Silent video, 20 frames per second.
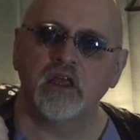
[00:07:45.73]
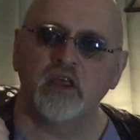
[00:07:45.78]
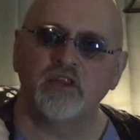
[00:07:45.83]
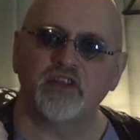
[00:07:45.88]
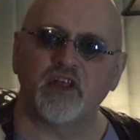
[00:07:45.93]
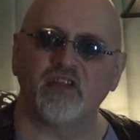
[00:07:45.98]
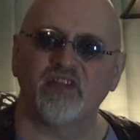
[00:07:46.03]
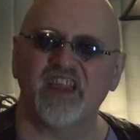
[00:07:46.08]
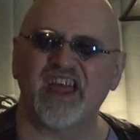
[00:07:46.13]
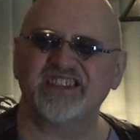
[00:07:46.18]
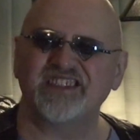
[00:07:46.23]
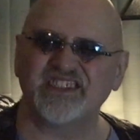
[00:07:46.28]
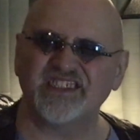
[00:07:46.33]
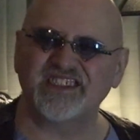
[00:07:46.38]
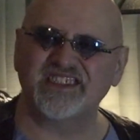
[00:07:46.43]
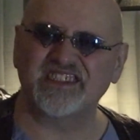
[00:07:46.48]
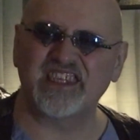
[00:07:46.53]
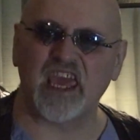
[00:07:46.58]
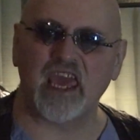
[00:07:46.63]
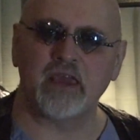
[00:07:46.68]
the
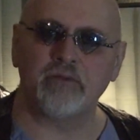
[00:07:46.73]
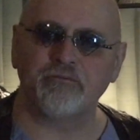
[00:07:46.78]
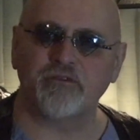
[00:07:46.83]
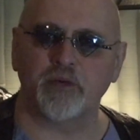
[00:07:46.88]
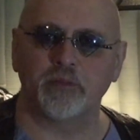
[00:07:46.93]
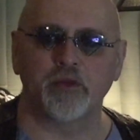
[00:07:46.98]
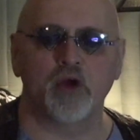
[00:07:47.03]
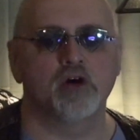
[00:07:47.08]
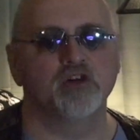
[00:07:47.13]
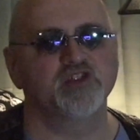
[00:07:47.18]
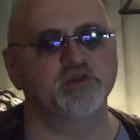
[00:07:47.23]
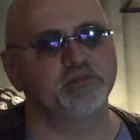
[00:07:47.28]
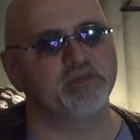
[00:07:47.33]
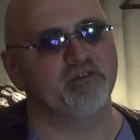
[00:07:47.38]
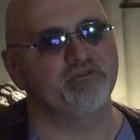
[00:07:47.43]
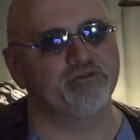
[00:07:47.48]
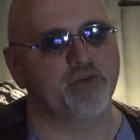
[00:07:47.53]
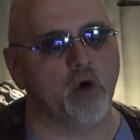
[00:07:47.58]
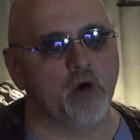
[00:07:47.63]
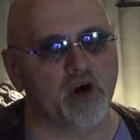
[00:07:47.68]
lessons came from those
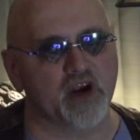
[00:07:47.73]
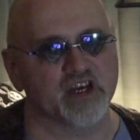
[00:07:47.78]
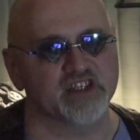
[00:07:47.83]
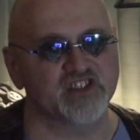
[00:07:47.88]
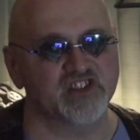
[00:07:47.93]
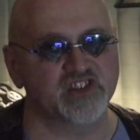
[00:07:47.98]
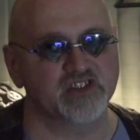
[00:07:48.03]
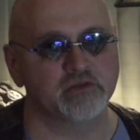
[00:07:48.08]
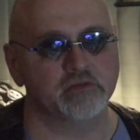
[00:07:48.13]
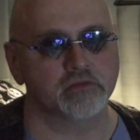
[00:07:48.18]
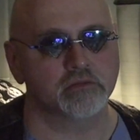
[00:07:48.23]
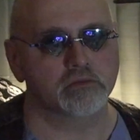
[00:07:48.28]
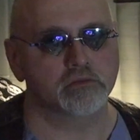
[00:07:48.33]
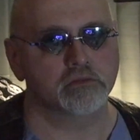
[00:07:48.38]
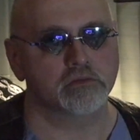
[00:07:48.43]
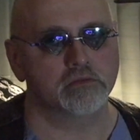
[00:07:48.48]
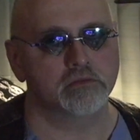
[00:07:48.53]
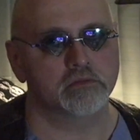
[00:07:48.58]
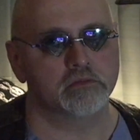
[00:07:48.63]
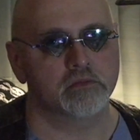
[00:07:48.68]
before us.
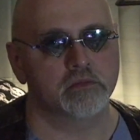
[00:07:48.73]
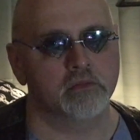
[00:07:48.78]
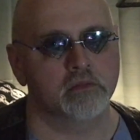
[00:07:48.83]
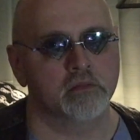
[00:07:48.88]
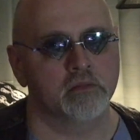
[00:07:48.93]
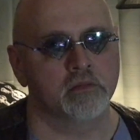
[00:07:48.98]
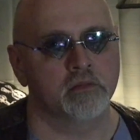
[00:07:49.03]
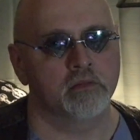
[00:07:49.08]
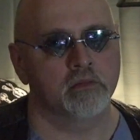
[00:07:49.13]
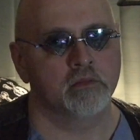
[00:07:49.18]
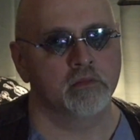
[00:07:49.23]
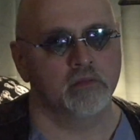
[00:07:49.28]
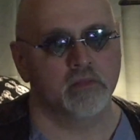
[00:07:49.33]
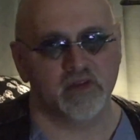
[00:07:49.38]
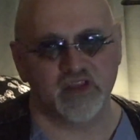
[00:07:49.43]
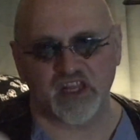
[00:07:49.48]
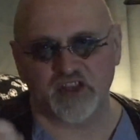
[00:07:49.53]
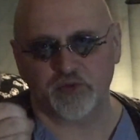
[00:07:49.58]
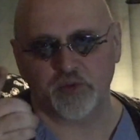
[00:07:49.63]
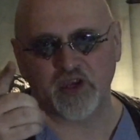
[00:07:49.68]

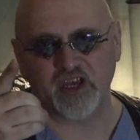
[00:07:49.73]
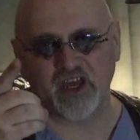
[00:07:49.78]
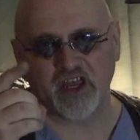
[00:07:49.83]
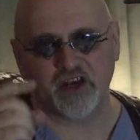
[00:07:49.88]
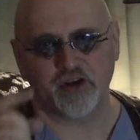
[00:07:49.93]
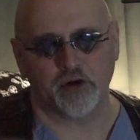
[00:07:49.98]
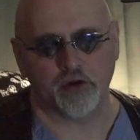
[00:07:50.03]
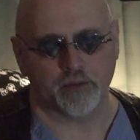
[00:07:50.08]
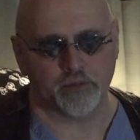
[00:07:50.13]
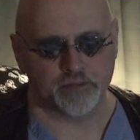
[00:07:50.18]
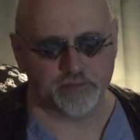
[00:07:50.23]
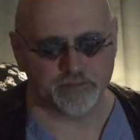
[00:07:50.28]
And that's what you gotta do.